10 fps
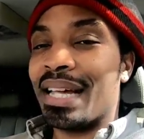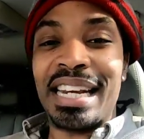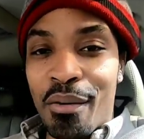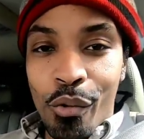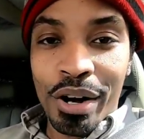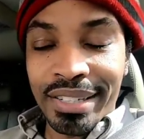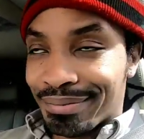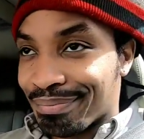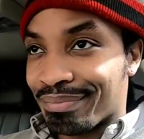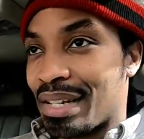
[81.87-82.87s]
and I won
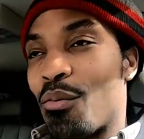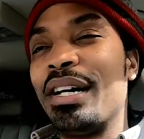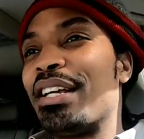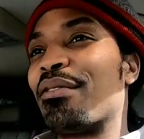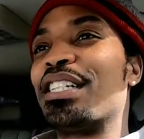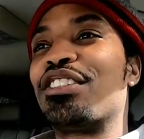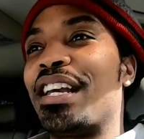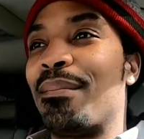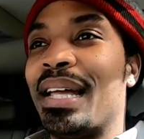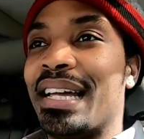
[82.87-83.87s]
wasn't even really
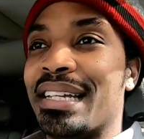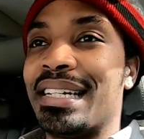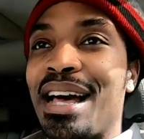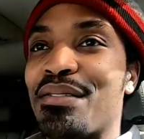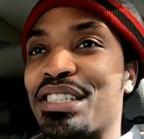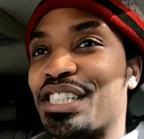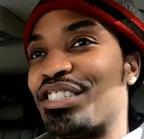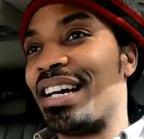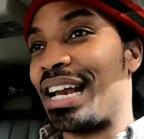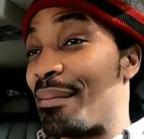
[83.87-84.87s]
trying to bid. I was just
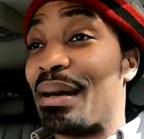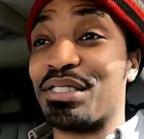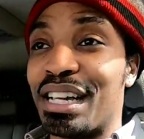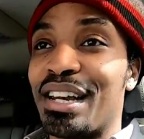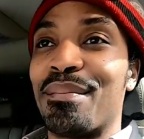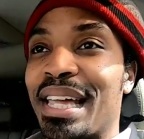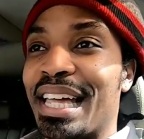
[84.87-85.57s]
trying, I mean, I was trying to